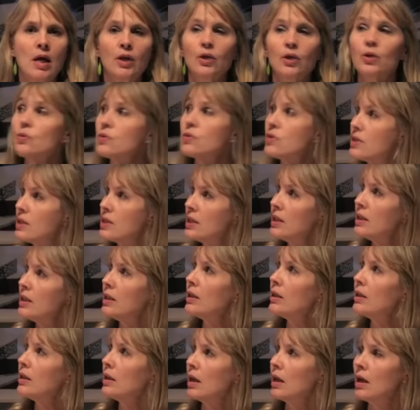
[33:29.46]
you
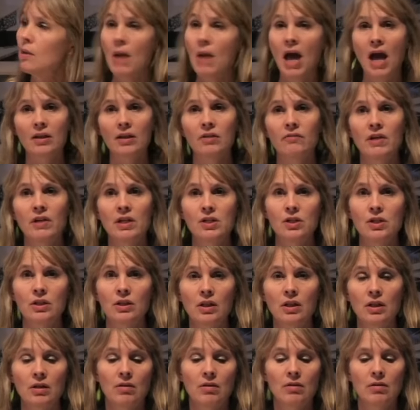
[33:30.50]
see activation
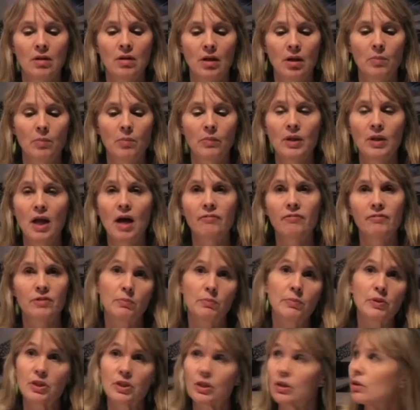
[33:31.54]
in left, in
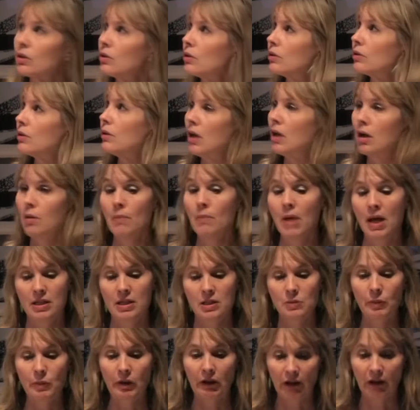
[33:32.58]
particular,
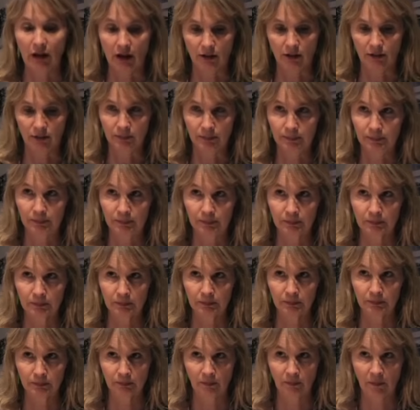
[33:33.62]
SPL.
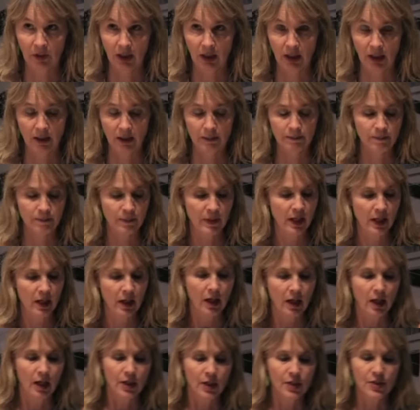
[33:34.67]
Okay.
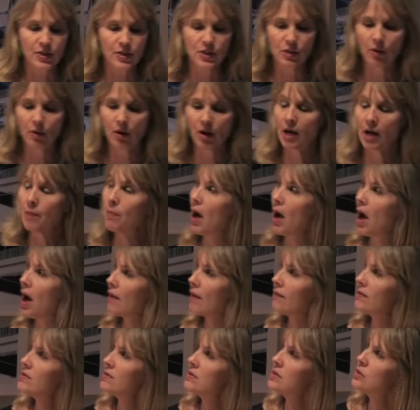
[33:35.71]
So our
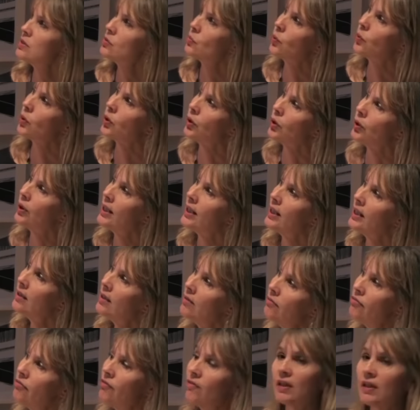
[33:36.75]
hypotheses were,
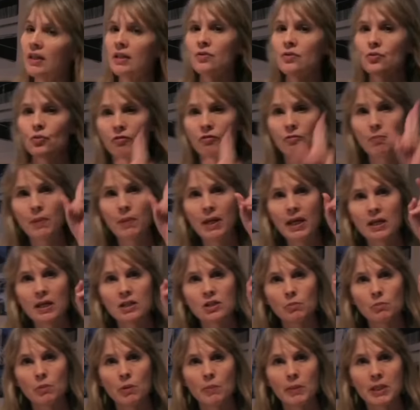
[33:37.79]
if these sort of
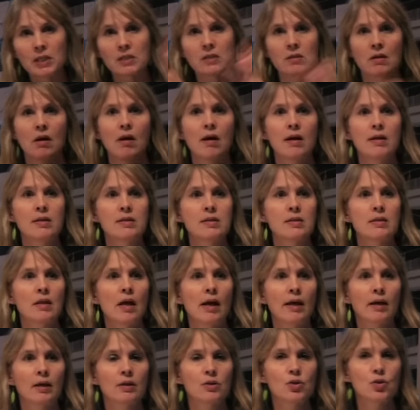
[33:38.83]
pantomimic signs,
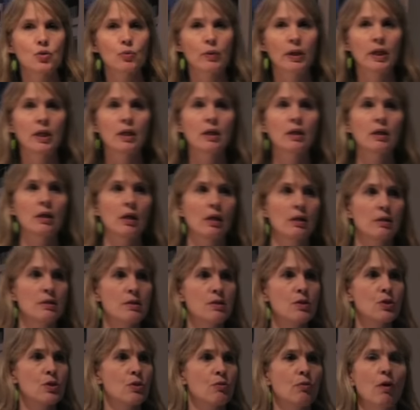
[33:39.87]
like drink and
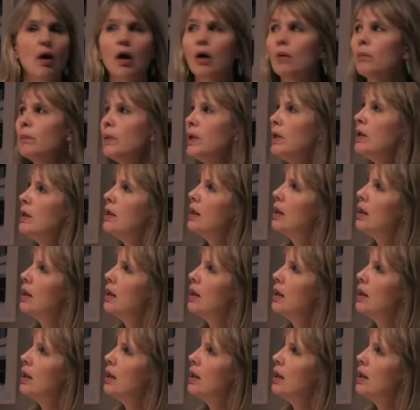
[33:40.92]
scrub,